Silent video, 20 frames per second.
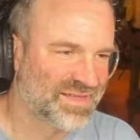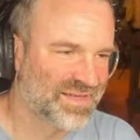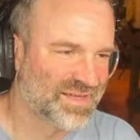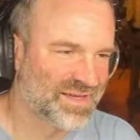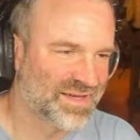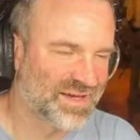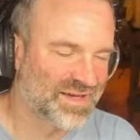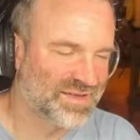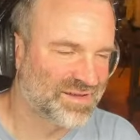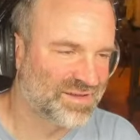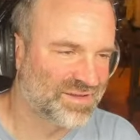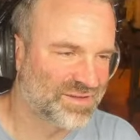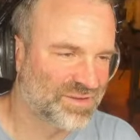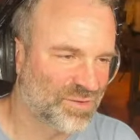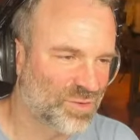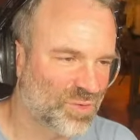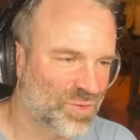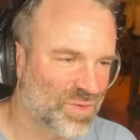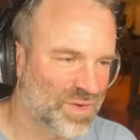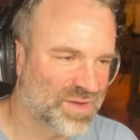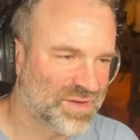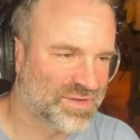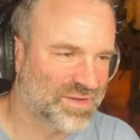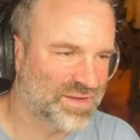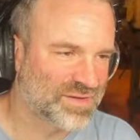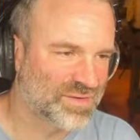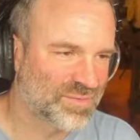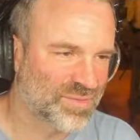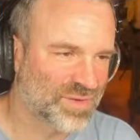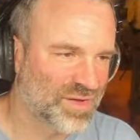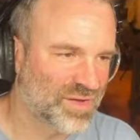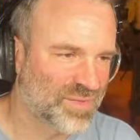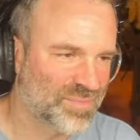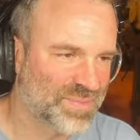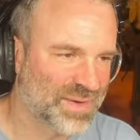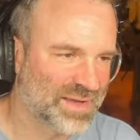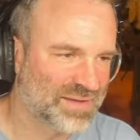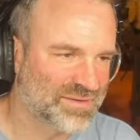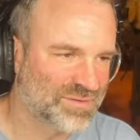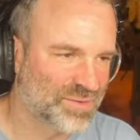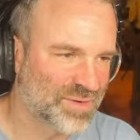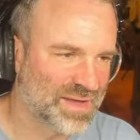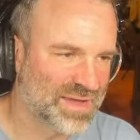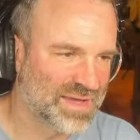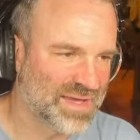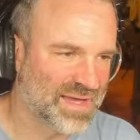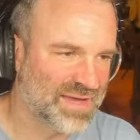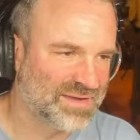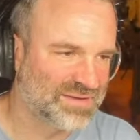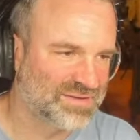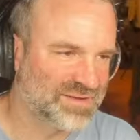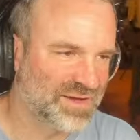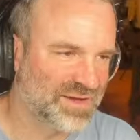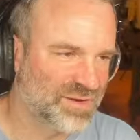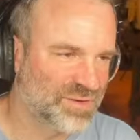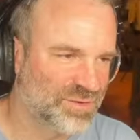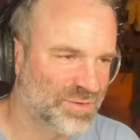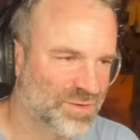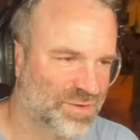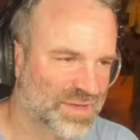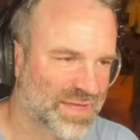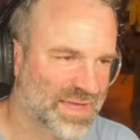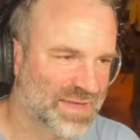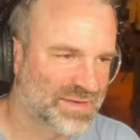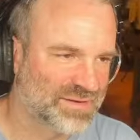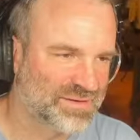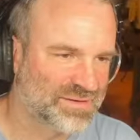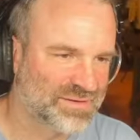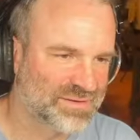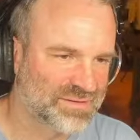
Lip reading: I just always end up going back to atonal land.